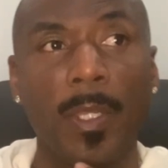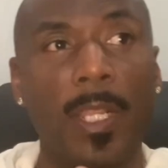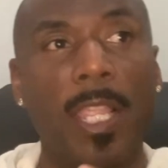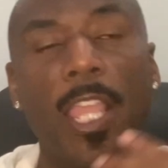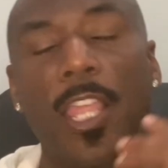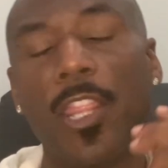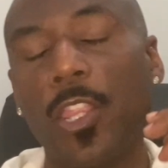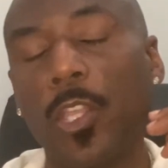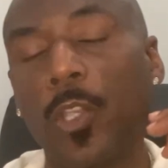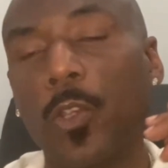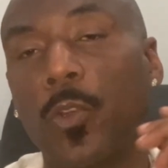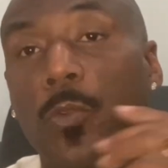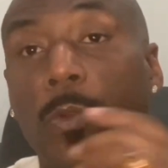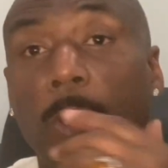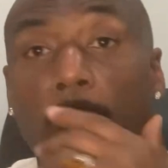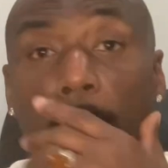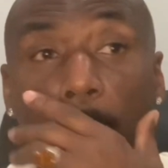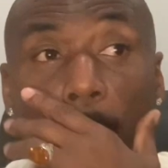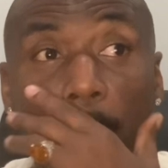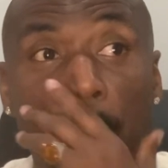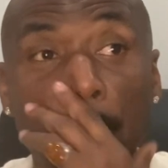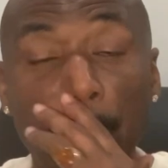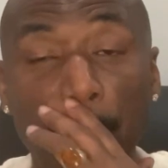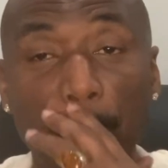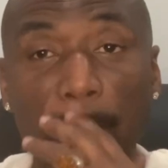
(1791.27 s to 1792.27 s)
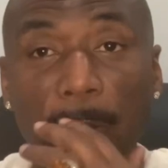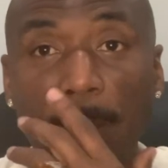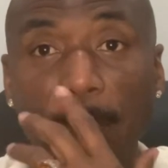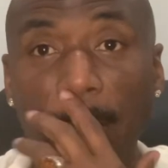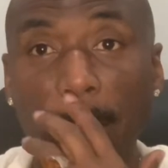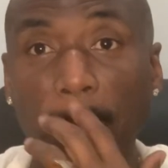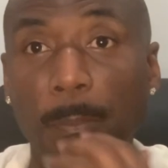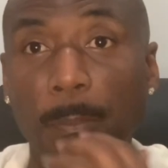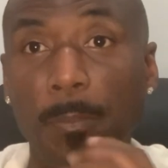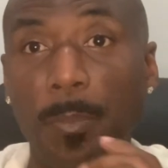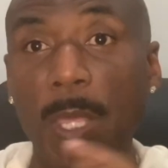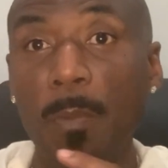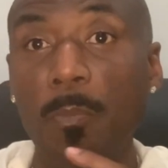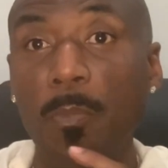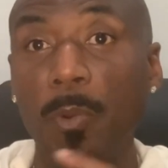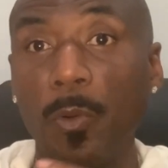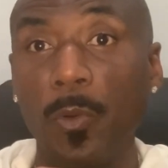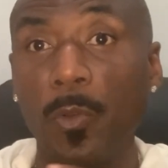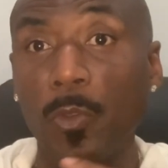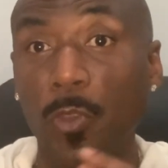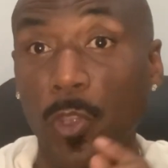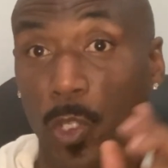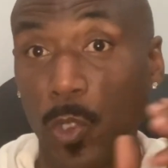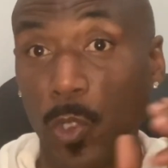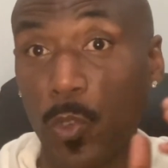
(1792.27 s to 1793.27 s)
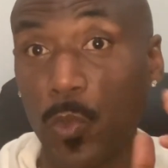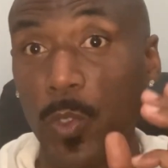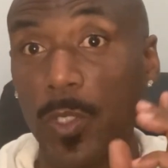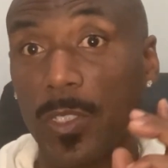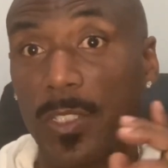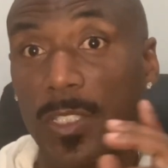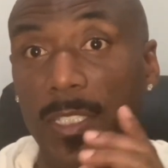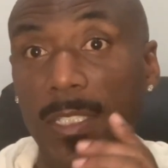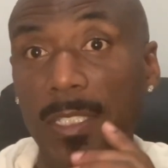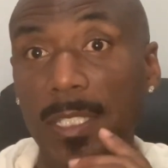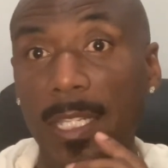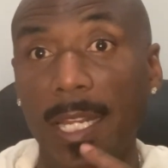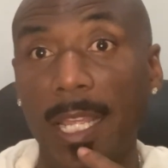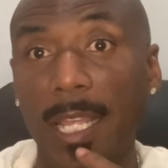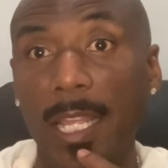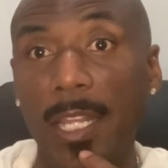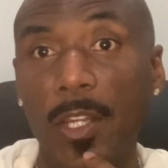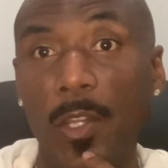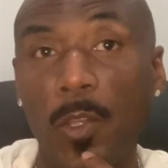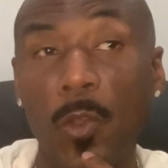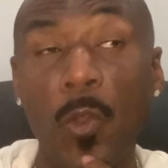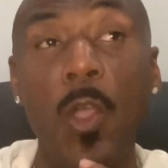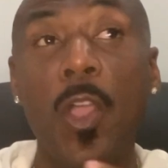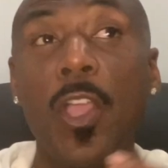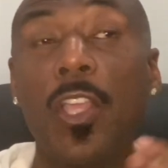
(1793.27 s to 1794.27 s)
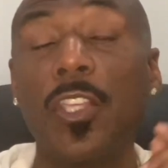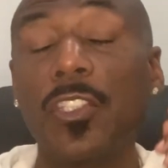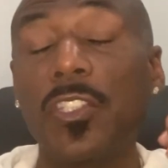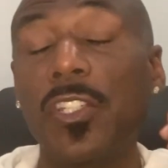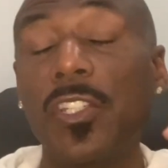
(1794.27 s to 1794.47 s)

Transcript: And the great majority of the people, the Christians that I know,